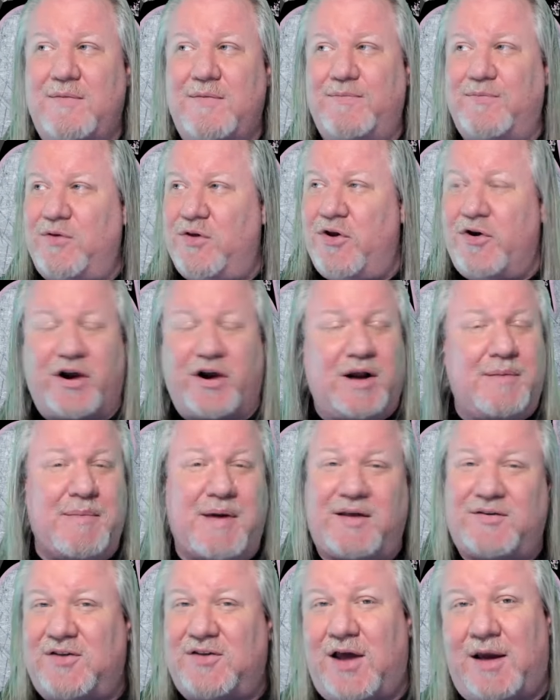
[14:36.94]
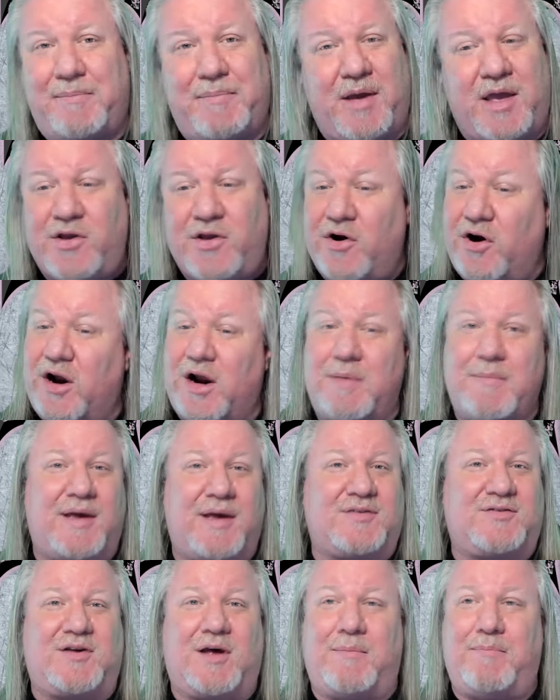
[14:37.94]
you're gonna mess up, and you're gonna
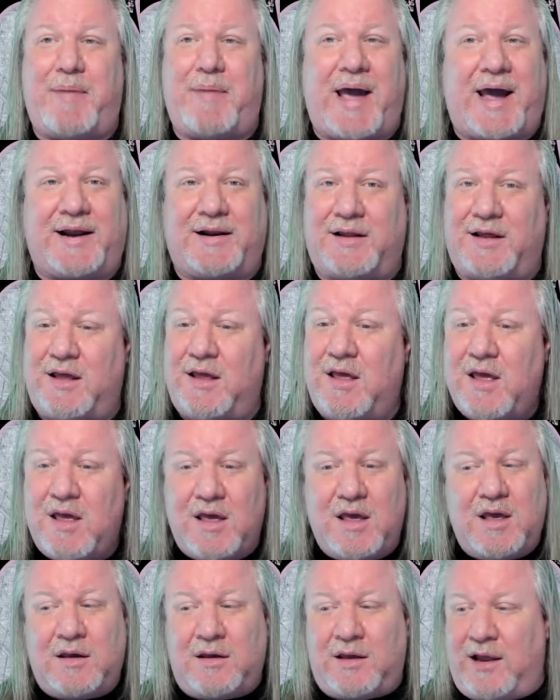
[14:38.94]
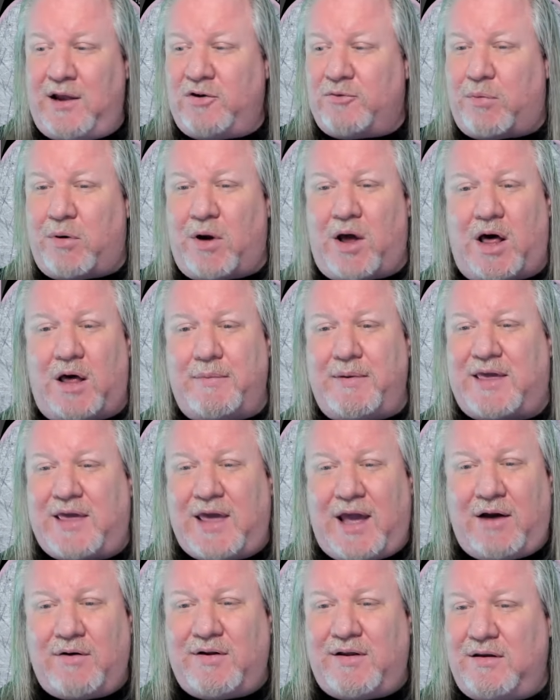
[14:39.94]
mess up badly. He's probably
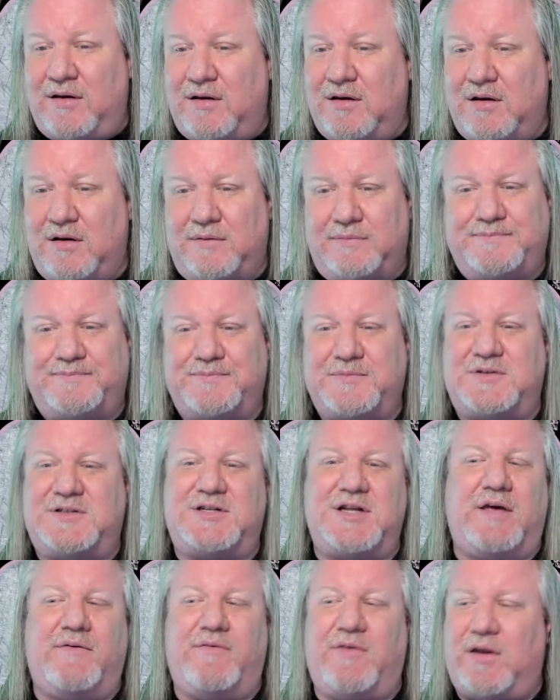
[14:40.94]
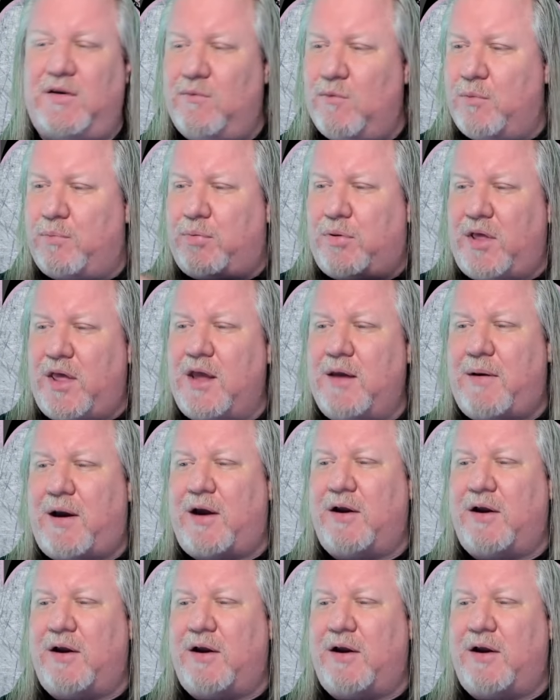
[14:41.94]
counting. Let's see if we're playing about